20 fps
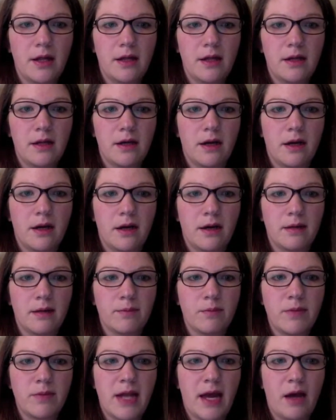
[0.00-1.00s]

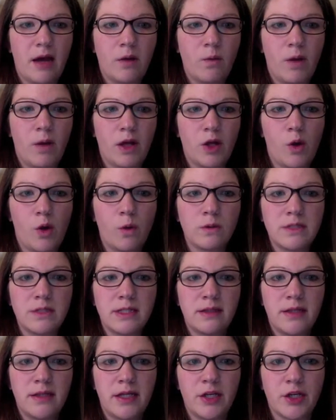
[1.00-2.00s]
Now, while holding
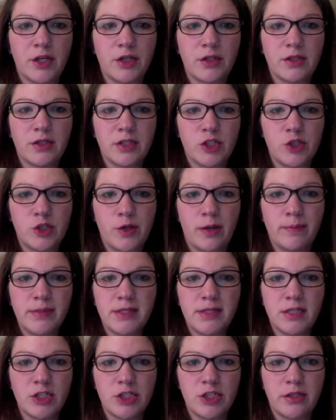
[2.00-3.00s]
the ear in the straight
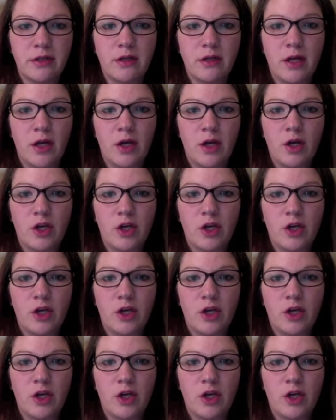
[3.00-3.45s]
position,